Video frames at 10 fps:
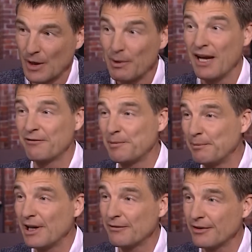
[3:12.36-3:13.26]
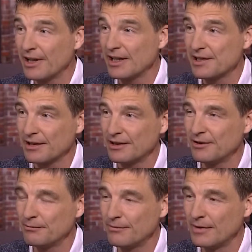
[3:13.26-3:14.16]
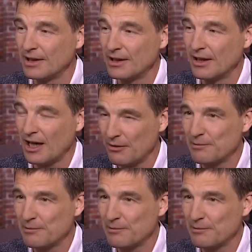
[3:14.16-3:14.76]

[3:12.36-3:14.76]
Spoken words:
We have prepared for that. Our